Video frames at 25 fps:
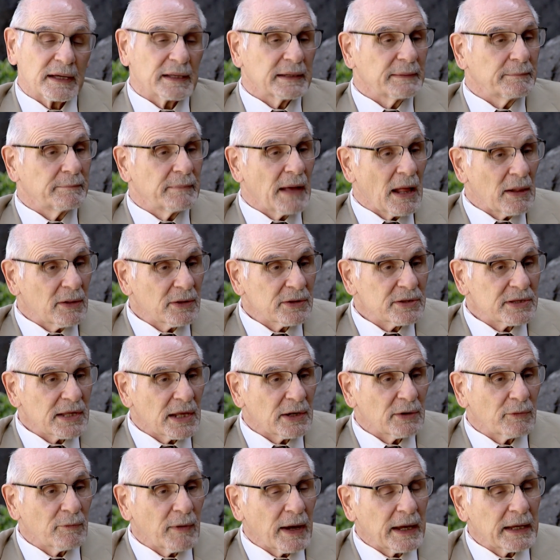Meles
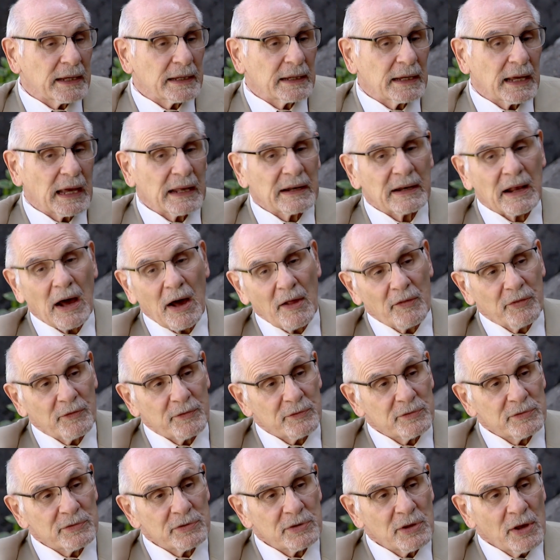Zenawi and
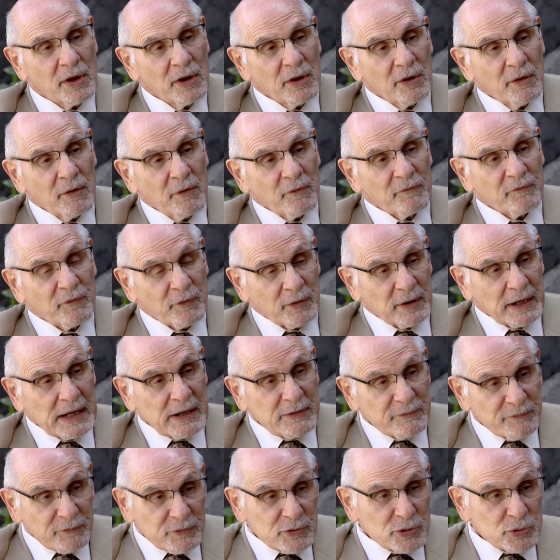others for
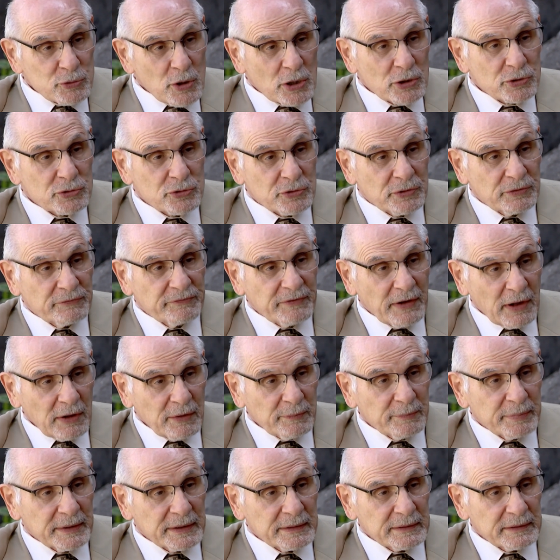infrastructure
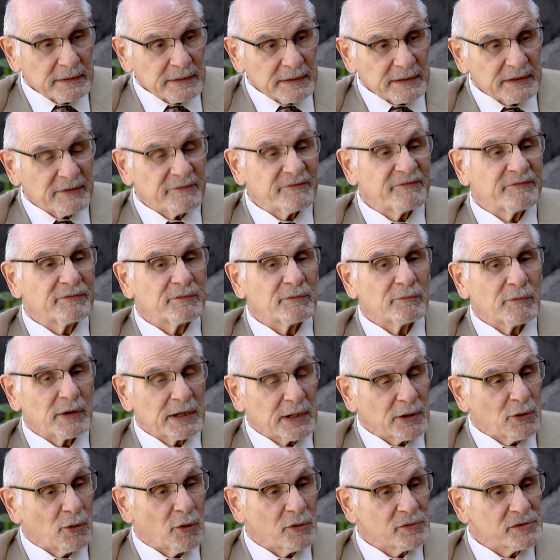development, what
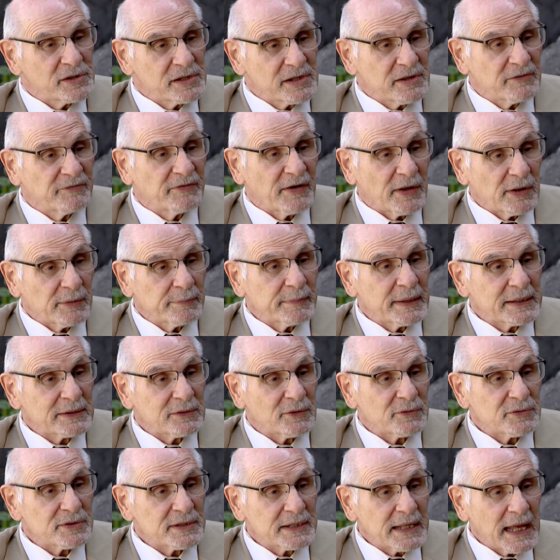he called the
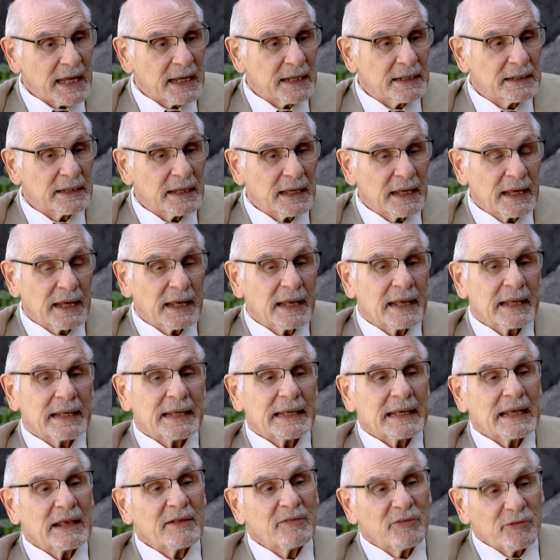developmental state,
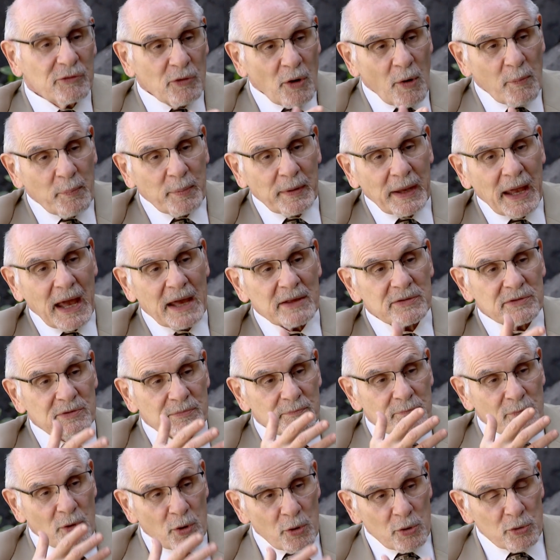Ethiopia has
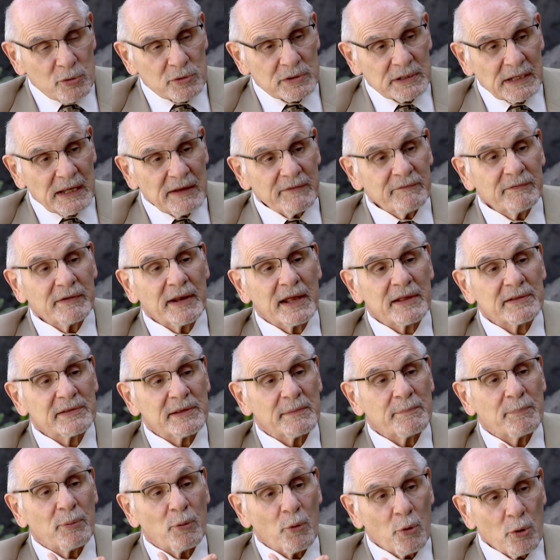emerged, even as
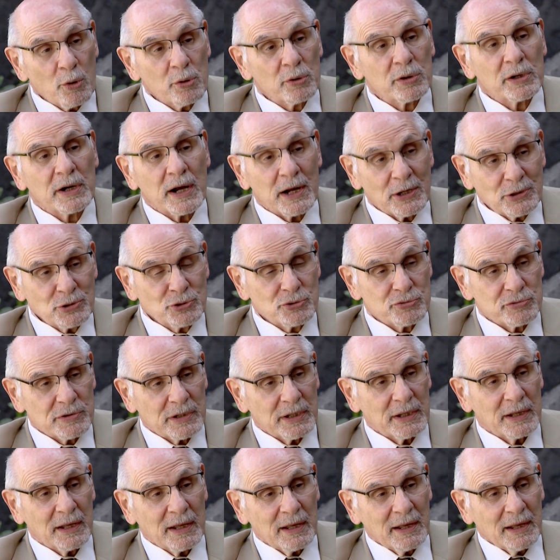a poor country,
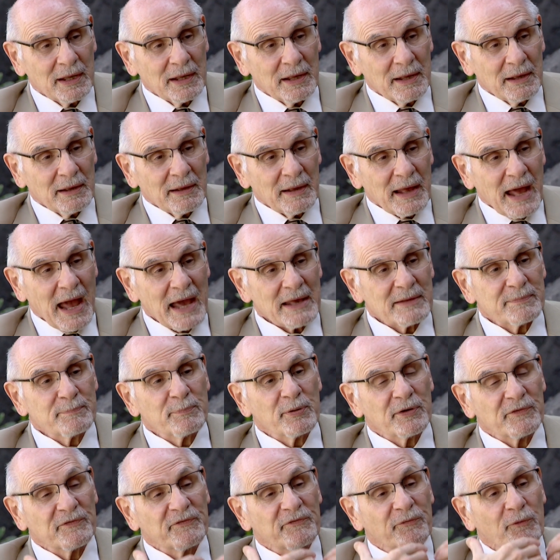has
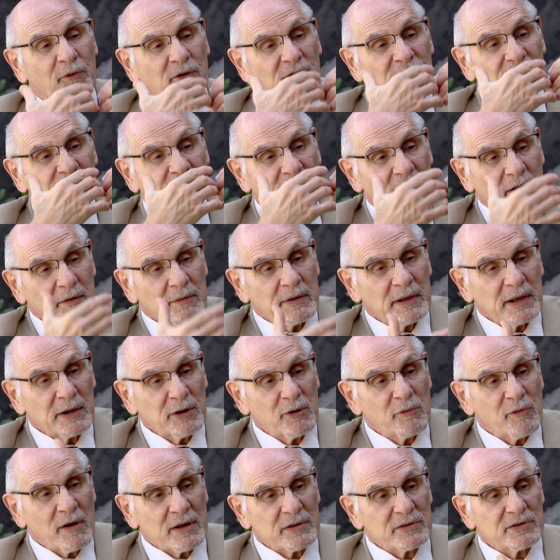put forth very
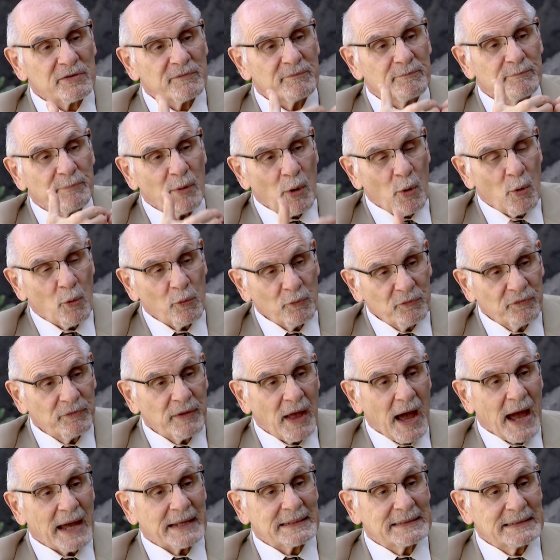aggressive, bold
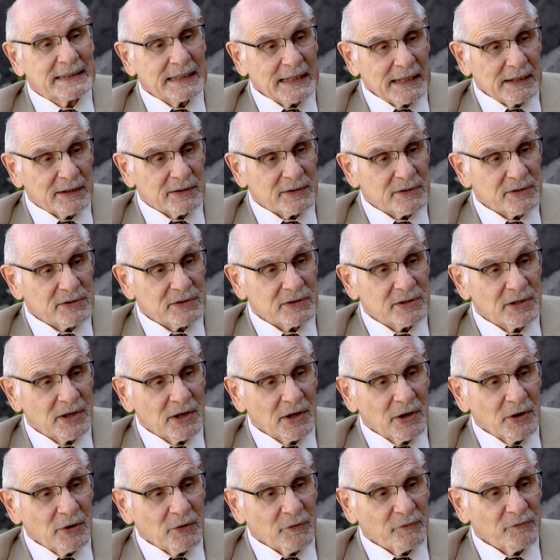ideas
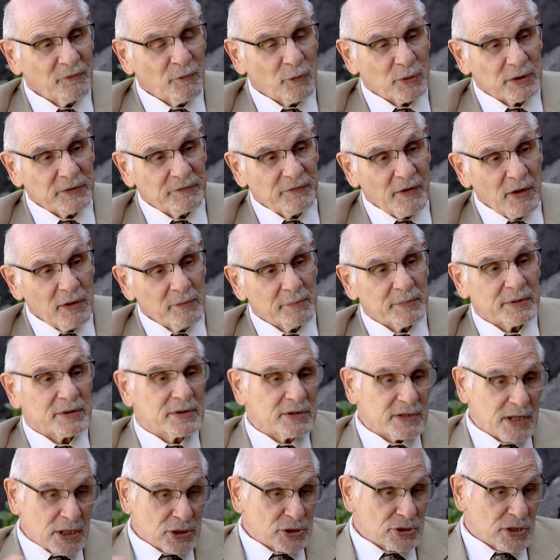for development,
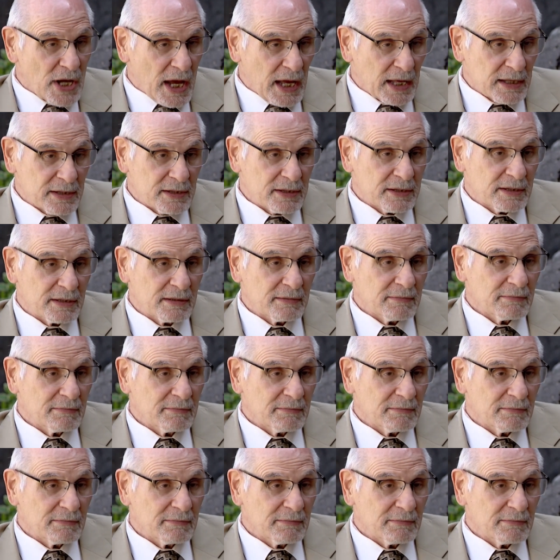such as